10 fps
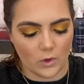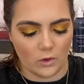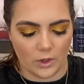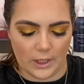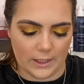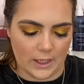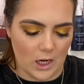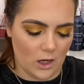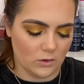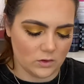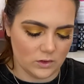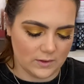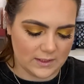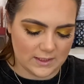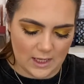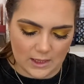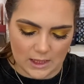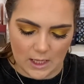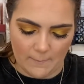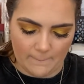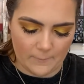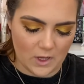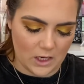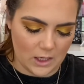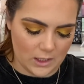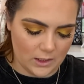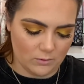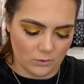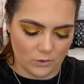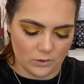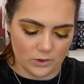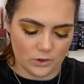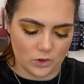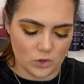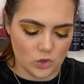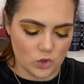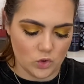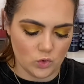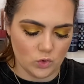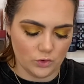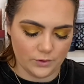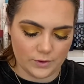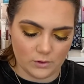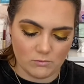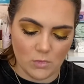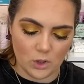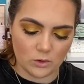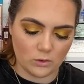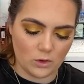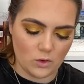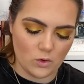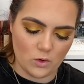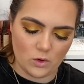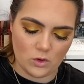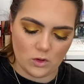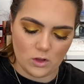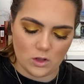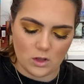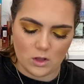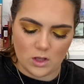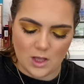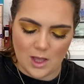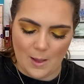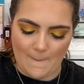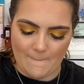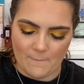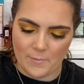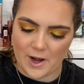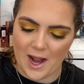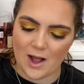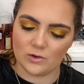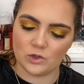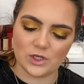Okay, now to set them, I am going to use the Model Co brow